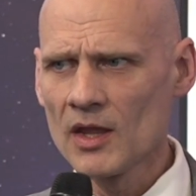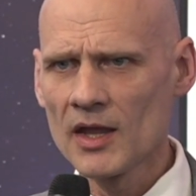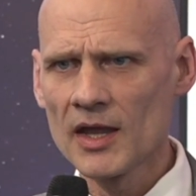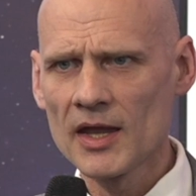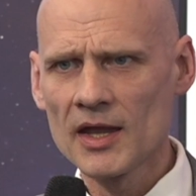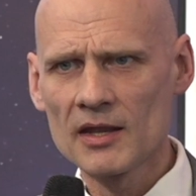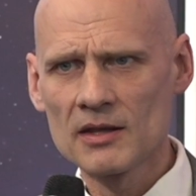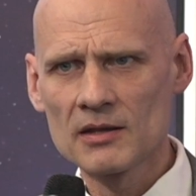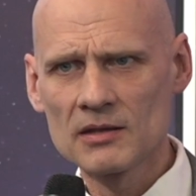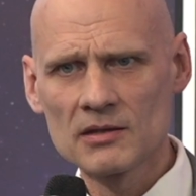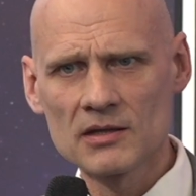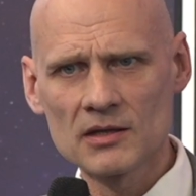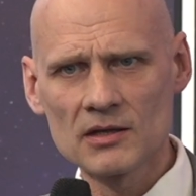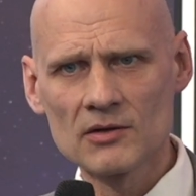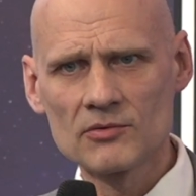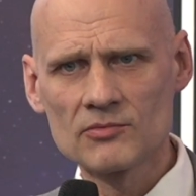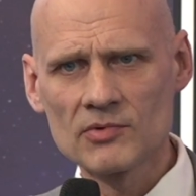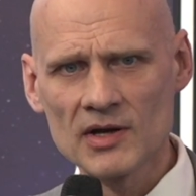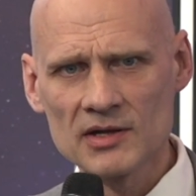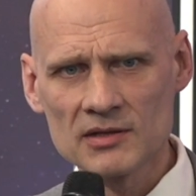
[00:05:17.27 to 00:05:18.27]
And
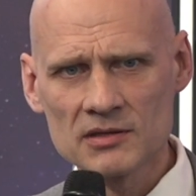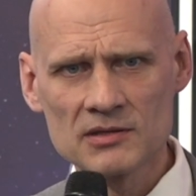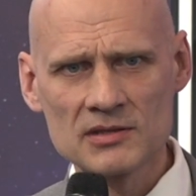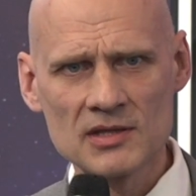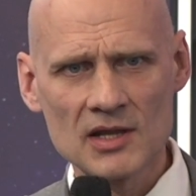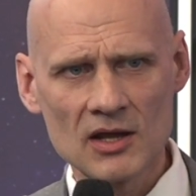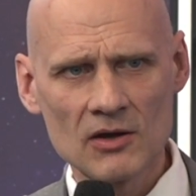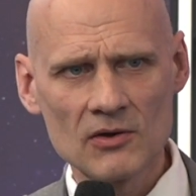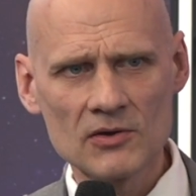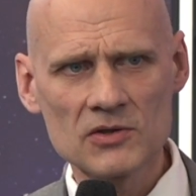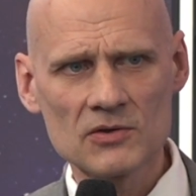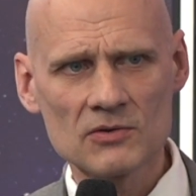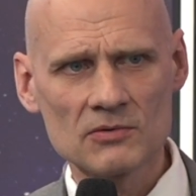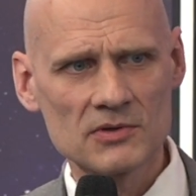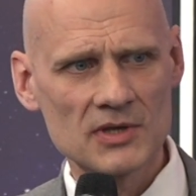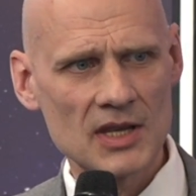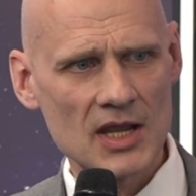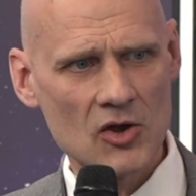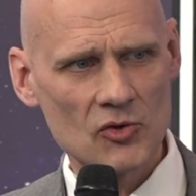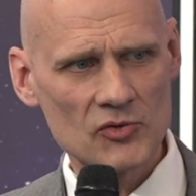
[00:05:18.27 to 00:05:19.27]
right now you
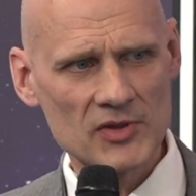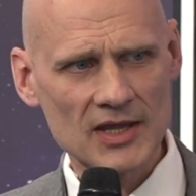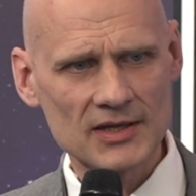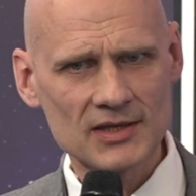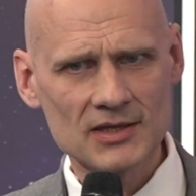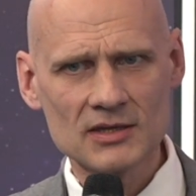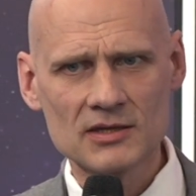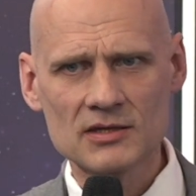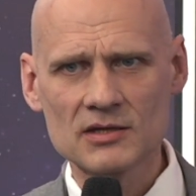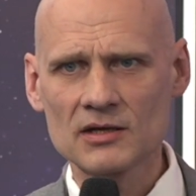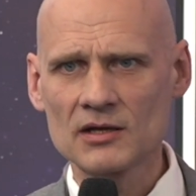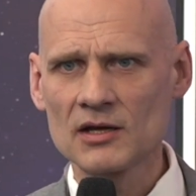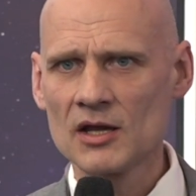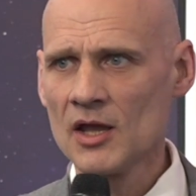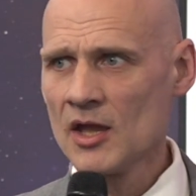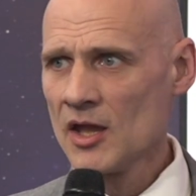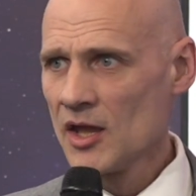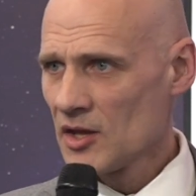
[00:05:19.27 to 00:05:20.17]
know that